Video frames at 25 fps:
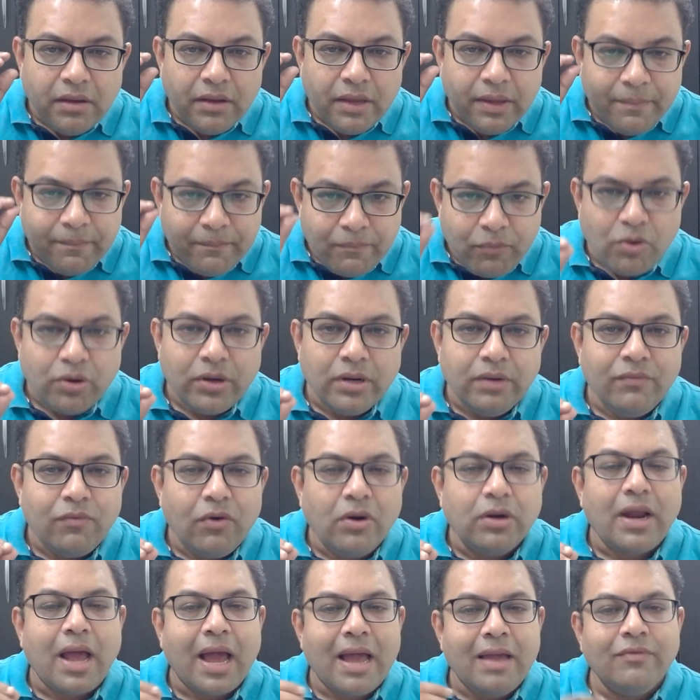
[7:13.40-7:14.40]
important,
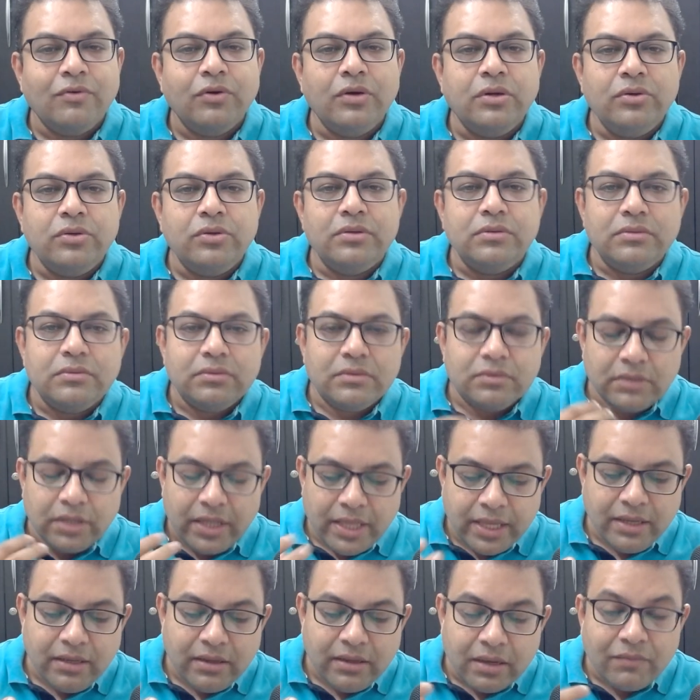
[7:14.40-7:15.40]
what I would
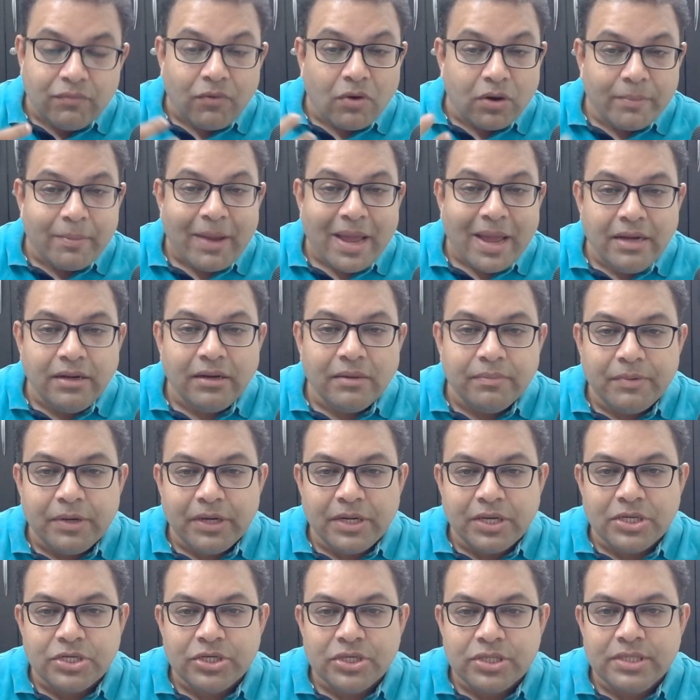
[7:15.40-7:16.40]
think and what my
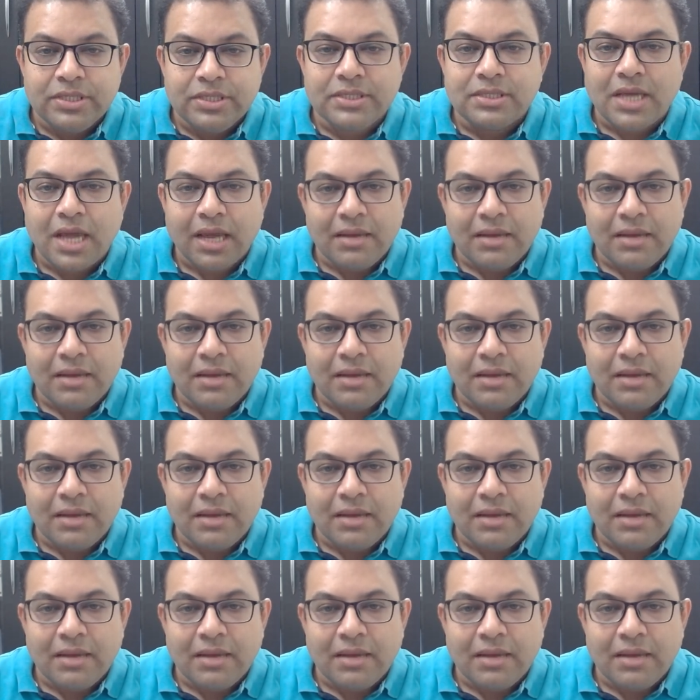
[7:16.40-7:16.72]
interpretation is,